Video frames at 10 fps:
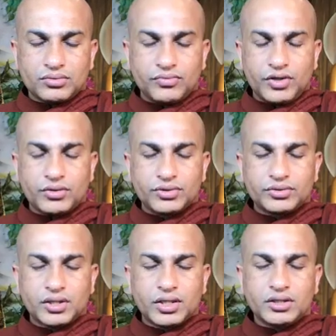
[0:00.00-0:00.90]
We
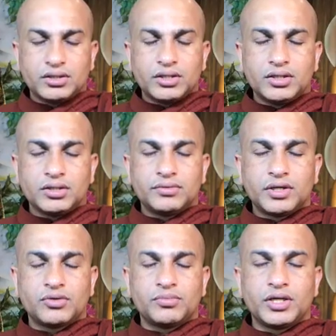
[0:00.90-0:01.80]
also gathered here to
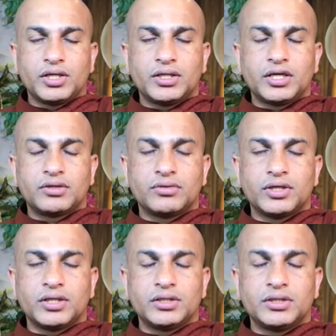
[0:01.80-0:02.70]
accumulate that
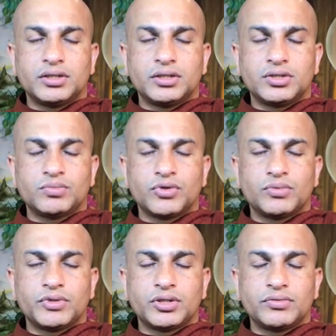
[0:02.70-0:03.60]
knowledge in this
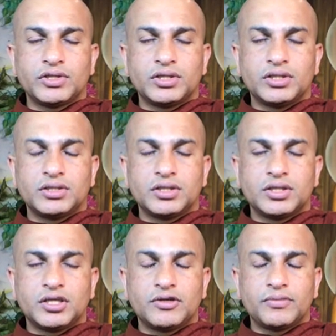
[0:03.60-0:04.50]
moment with this
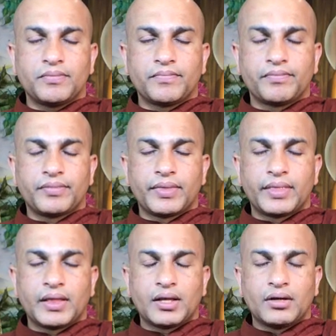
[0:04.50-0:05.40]
sitting.
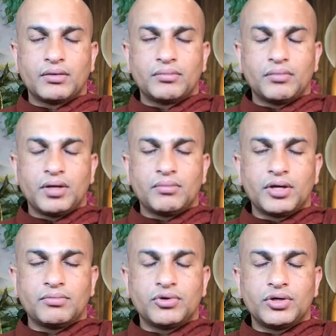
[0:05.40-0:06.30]
May
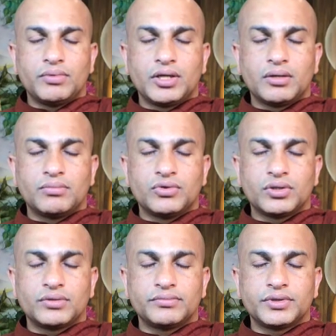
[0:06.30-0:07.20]
my body become more
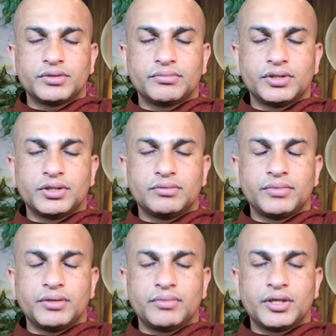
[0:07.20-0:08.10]
comfortable.
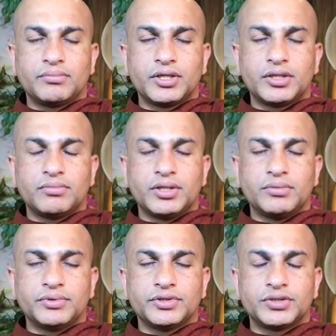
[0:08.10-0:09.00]
May my breath be
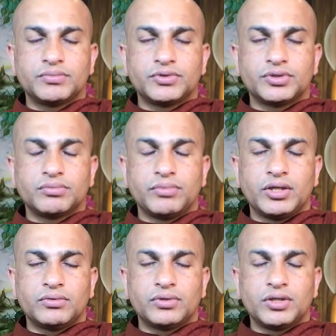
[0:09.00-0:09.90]
more smooth. May
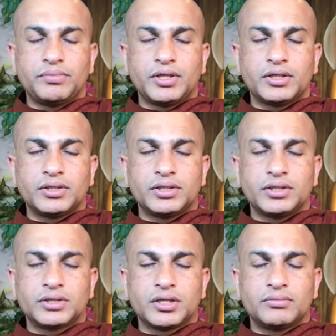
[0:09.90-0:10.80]
no
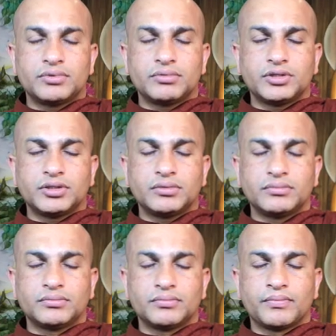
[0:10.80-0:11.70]
difficulties come to me.
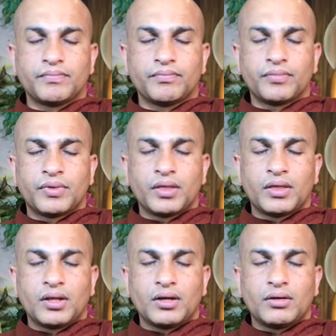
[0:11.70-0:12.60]

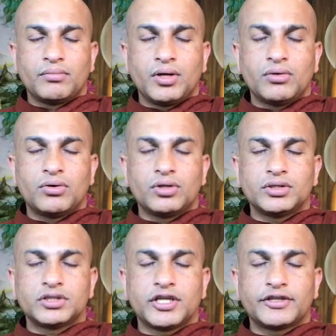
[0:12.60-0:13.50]
May all
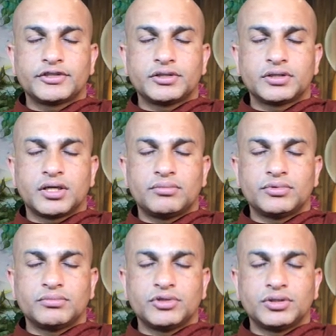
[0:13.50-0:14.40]
the success come
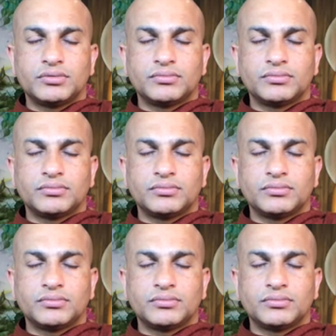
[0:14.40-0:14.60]
to me.